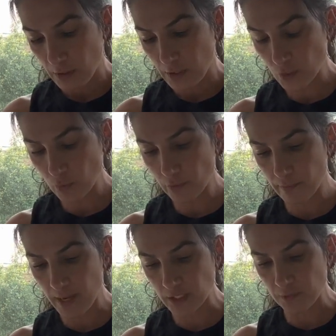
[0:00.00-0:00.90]

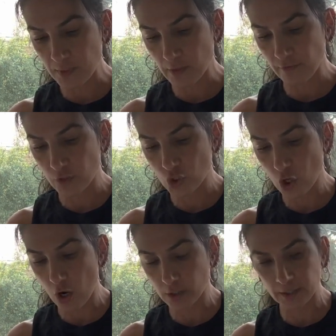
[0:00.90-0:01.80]
the
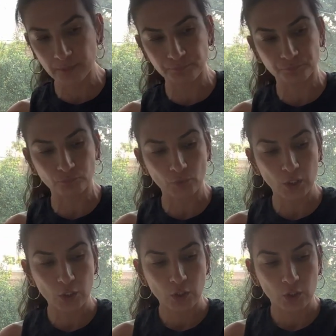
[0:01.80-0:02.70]
chocolate
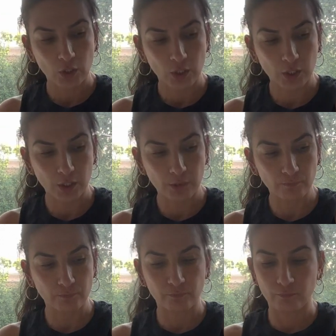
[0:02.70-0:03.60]

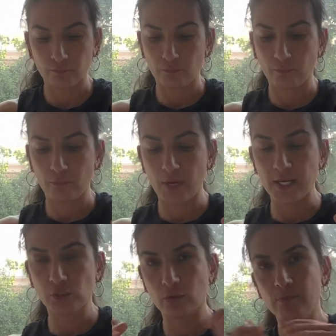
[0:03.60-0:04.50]

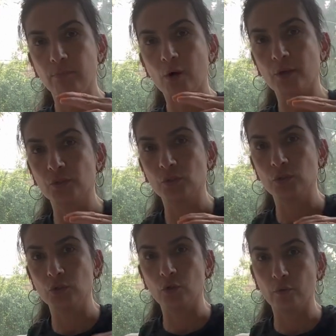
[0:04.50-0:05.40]
ice cream bars,
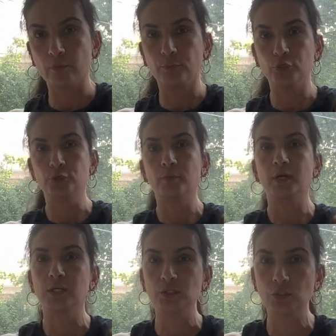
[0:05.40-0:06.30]
you know, the push
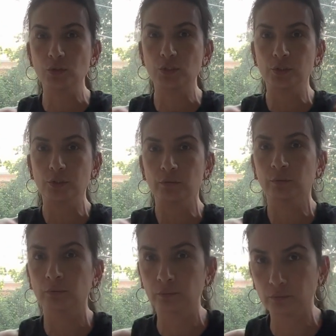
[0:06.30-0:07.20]
buggies used to do.
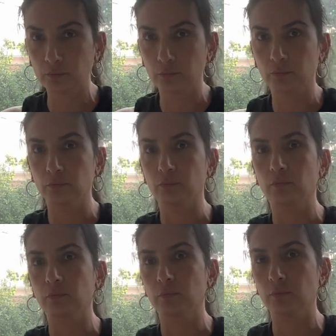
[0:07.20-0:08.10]

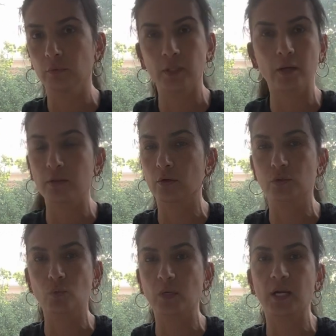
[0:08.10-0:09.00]
There was
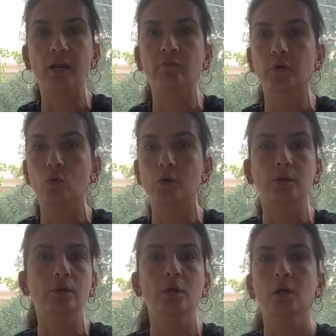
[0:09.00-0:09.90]
one at every corner